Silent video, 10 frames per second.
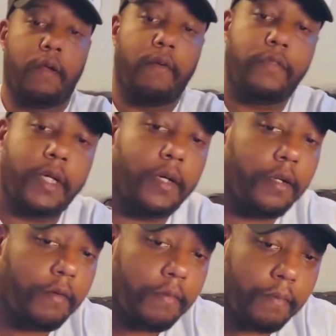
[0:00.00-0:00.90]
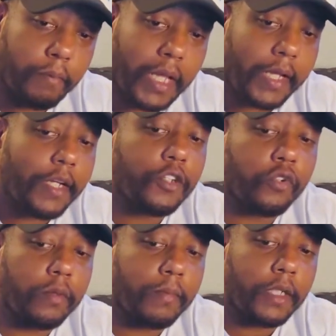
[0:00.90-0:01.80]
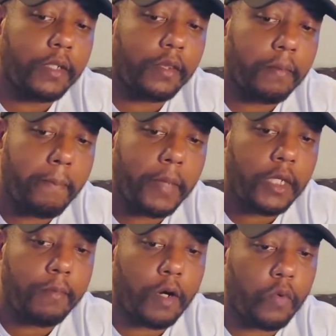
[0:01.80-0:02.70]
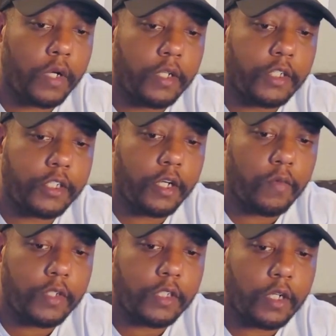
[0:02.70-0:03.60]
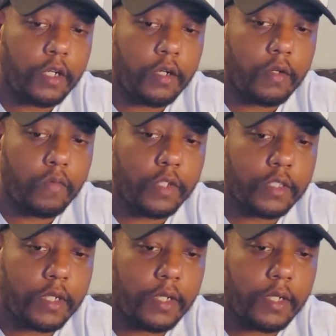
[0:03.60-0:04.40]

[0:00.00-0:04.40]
The Black History Month meme I wanted to share with y'all was